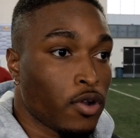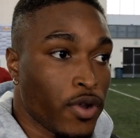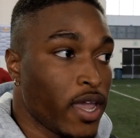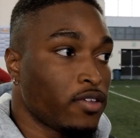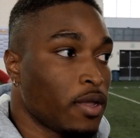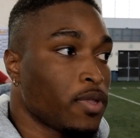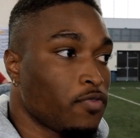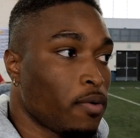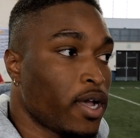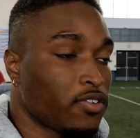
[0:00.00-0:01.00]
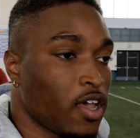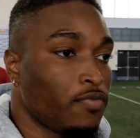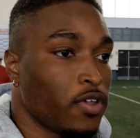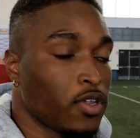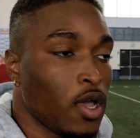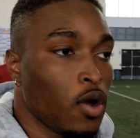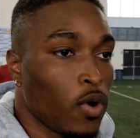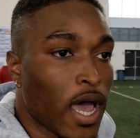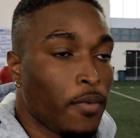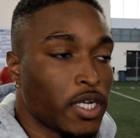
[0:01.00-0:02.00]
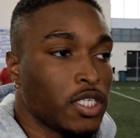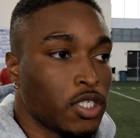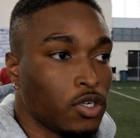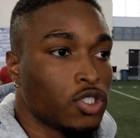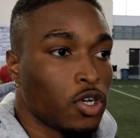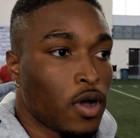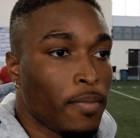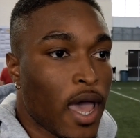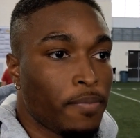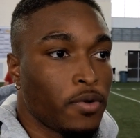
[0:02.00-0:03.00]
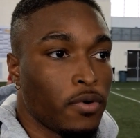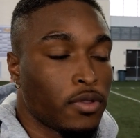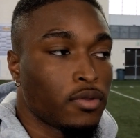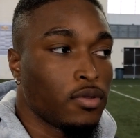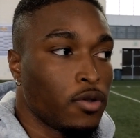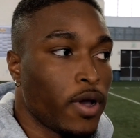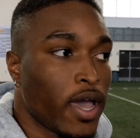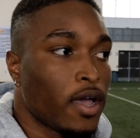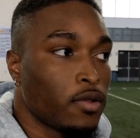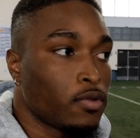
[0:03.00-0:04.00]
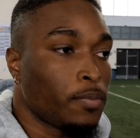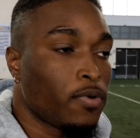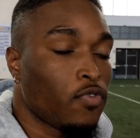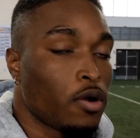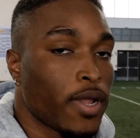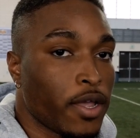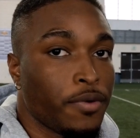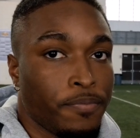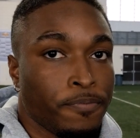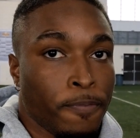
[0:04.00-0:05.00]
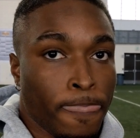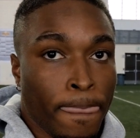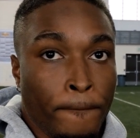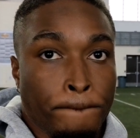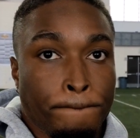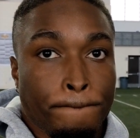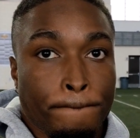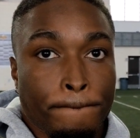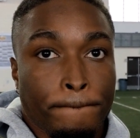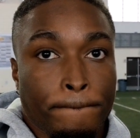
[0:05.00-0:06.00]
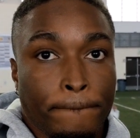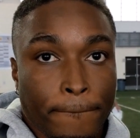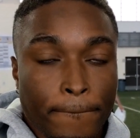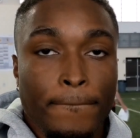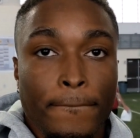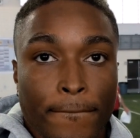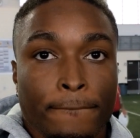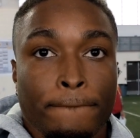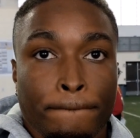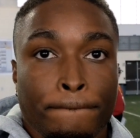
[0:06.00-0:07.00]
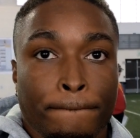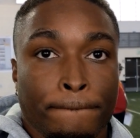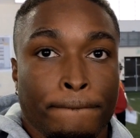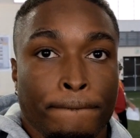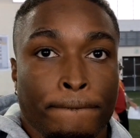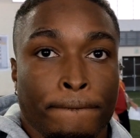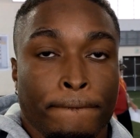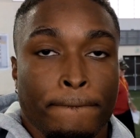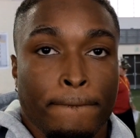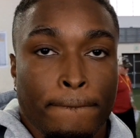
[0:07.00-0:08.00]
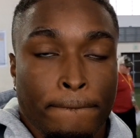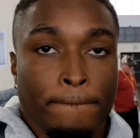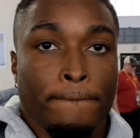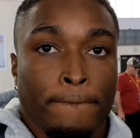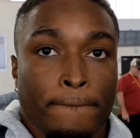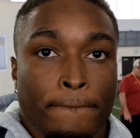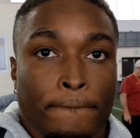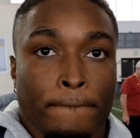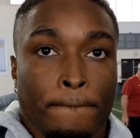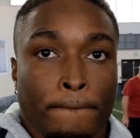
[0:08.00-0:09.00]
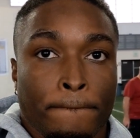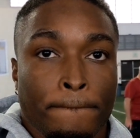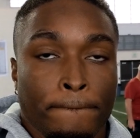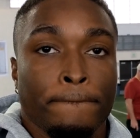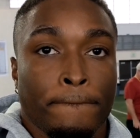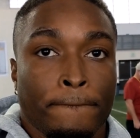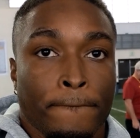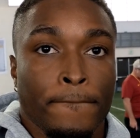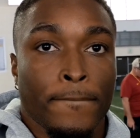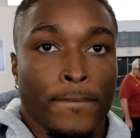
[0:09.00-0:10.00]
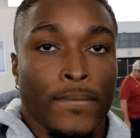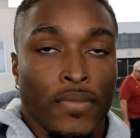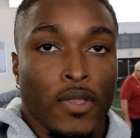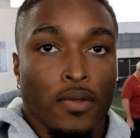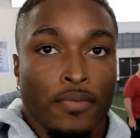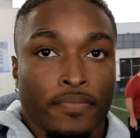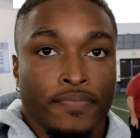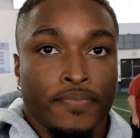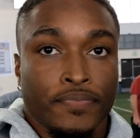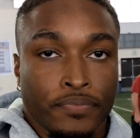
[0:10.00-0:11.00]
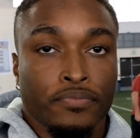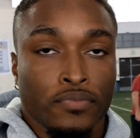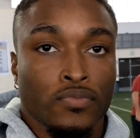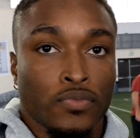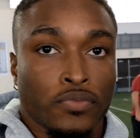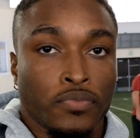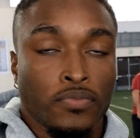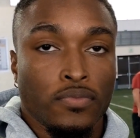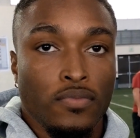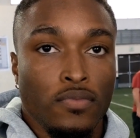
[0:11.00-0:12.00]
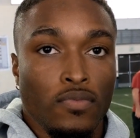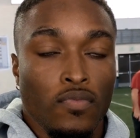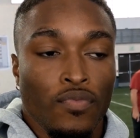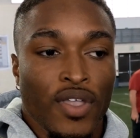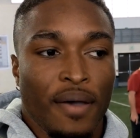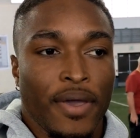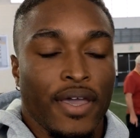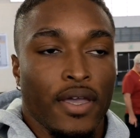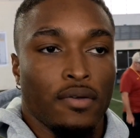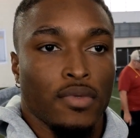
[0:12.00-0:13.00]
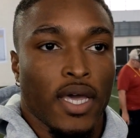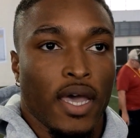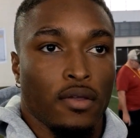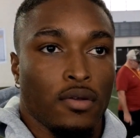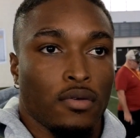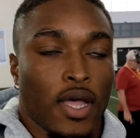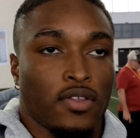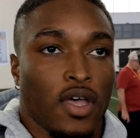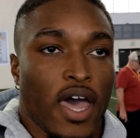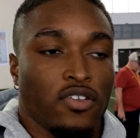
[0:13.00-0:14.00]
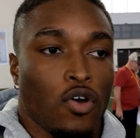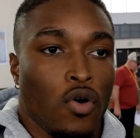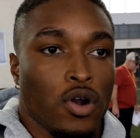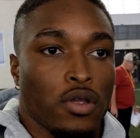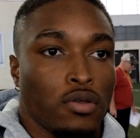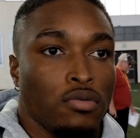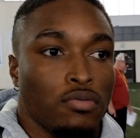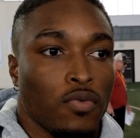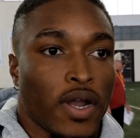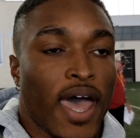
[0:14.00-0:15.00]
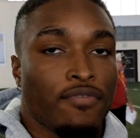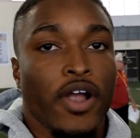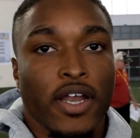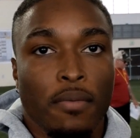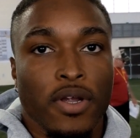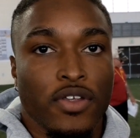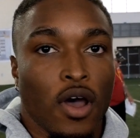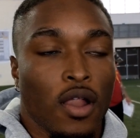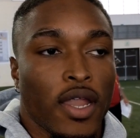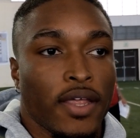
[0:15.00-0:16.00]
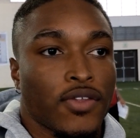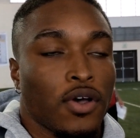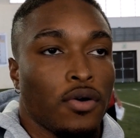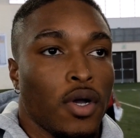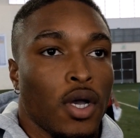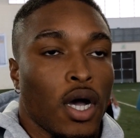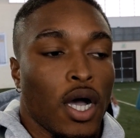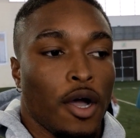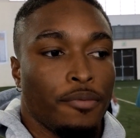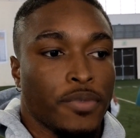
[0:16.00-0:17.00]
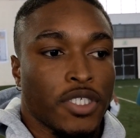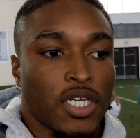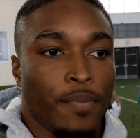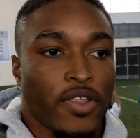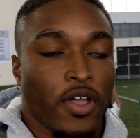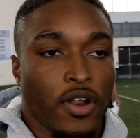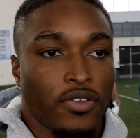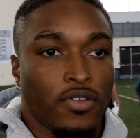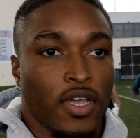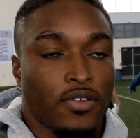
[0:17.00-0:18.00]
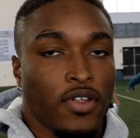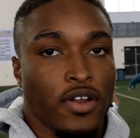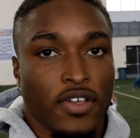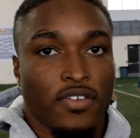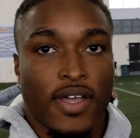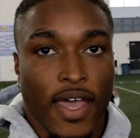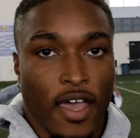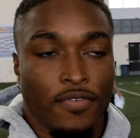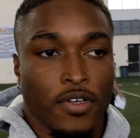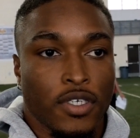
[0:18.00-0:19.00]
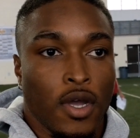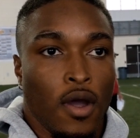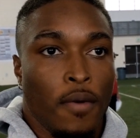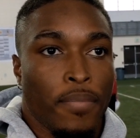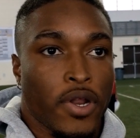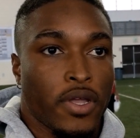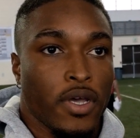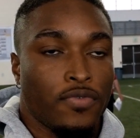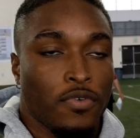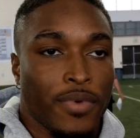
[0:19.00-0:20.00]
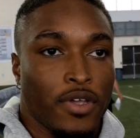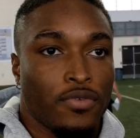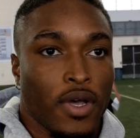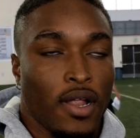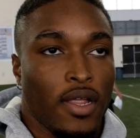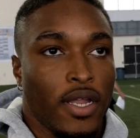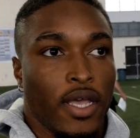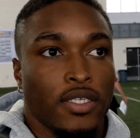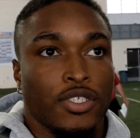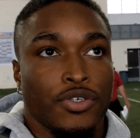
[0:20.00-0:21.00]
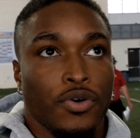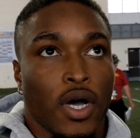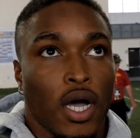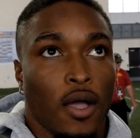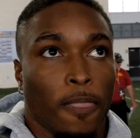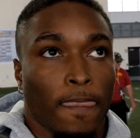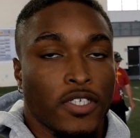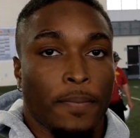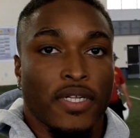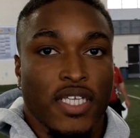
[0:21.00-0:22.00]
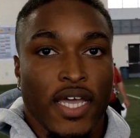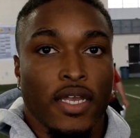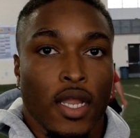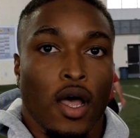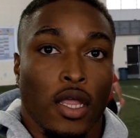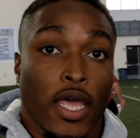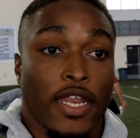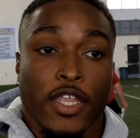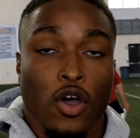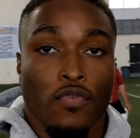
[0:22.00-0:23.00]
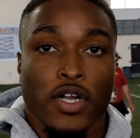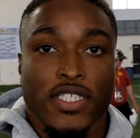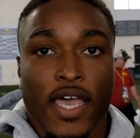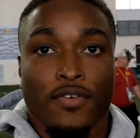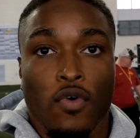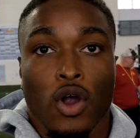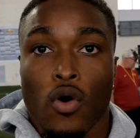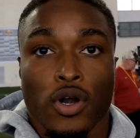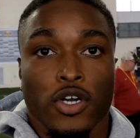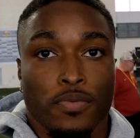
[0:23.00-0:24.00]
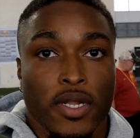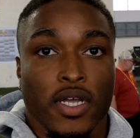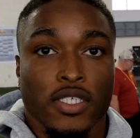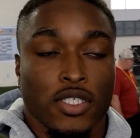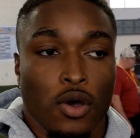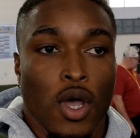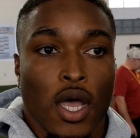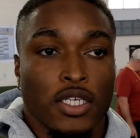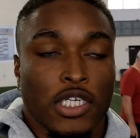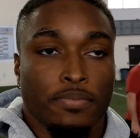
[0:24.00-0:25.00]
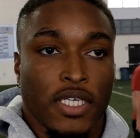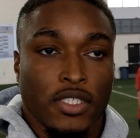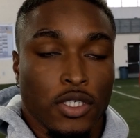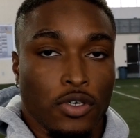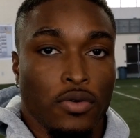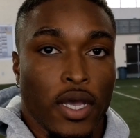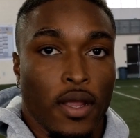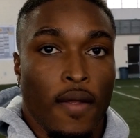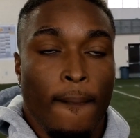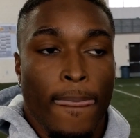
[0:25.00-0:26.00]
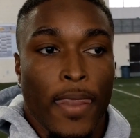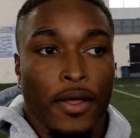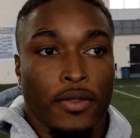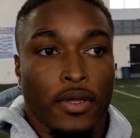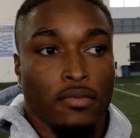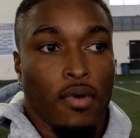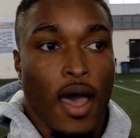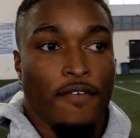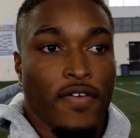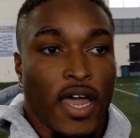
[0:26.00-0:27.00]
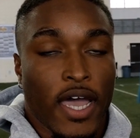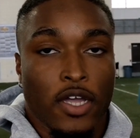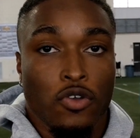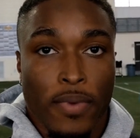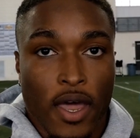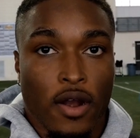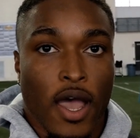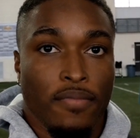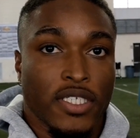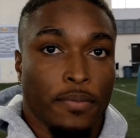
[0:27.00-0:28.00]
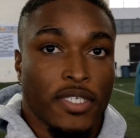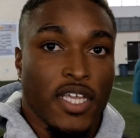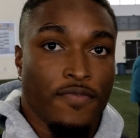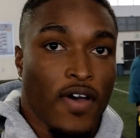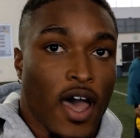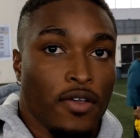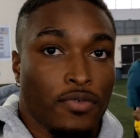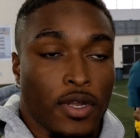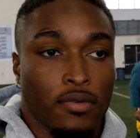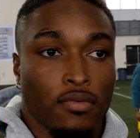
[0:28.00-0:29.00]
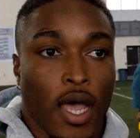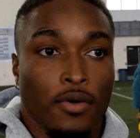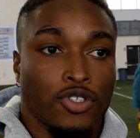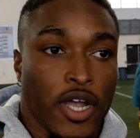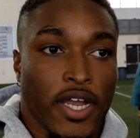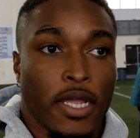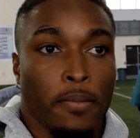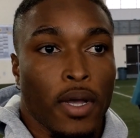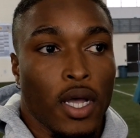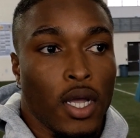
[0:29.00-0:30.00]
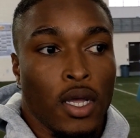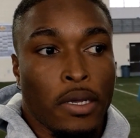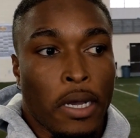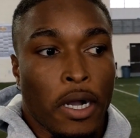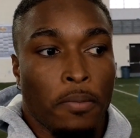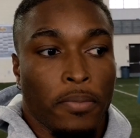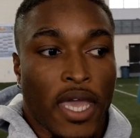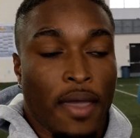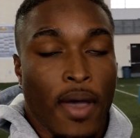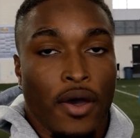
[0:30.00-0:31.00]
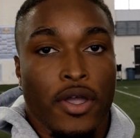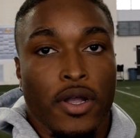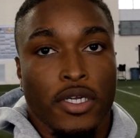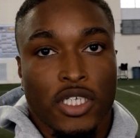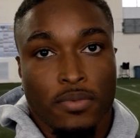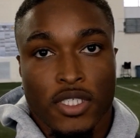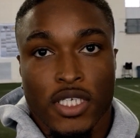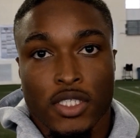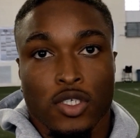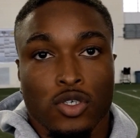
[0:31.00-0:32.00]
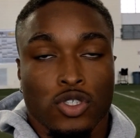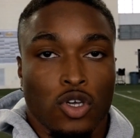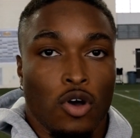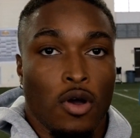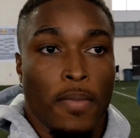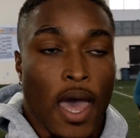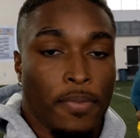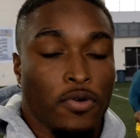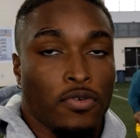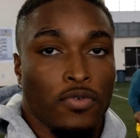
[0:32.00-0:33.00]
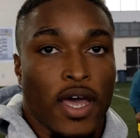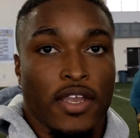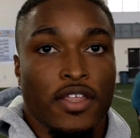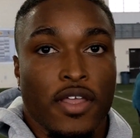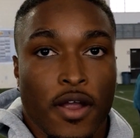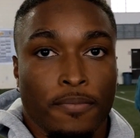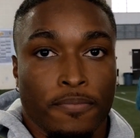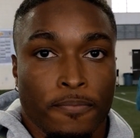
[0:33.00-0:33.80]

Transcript: create something for myself is what I wanted to do, so I'm happy with the way I performed out here. Obviously a little bit of buzz there, but do you feel like you kind of created some buzz maybe even ahead of that, you know, with lifting and, and the broad jump and your vertical? I mean, yeah, you know, as a, as a corner, you want to have great numbers and all of that, so um, to jump at thirty-six, thirty-six and a half was pretty good for me as well, and then to uh, jump a ten, anything over a ten for a corner is pretty good, so jumped into and, you know, I felt like I could do better. I've been jumping ten fives when I was training, but um, came out here and jumped a ten two, so I'm happy with what I did there.